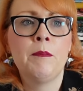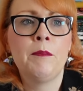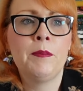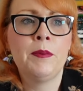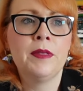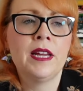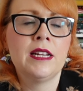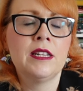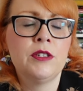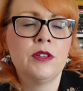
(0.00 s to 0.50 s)

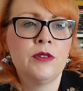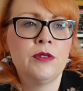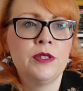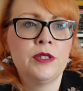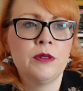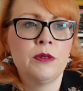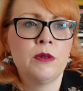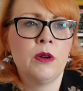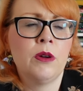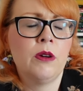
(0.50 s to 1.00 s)
but that's
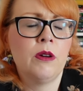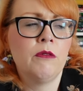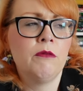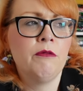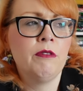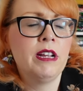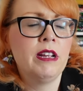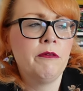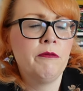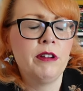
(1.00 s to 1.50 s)
also
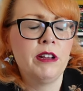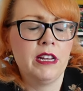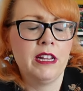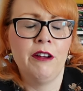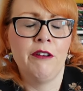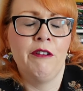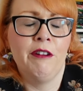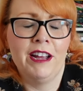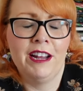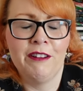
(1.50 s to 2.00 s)
really, really,
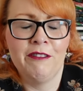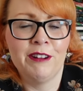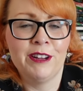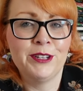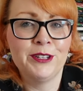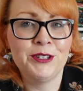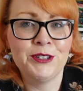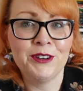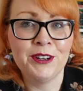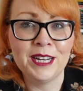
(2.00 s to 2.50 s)
really
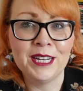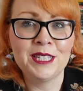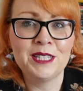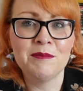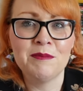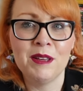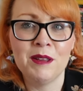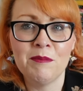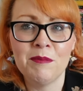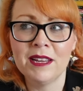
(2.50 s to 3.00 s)
reassuring to
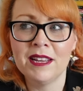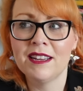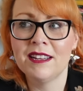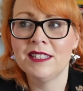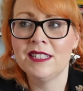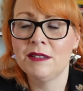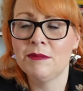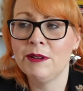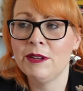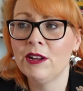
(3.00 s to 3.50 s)
me,
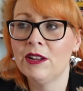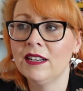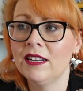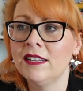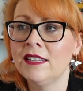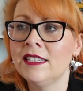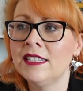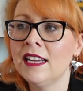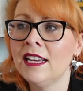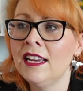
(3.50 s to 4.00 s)
because to be
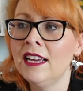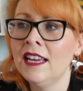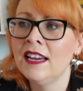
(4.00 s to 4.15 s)
honest,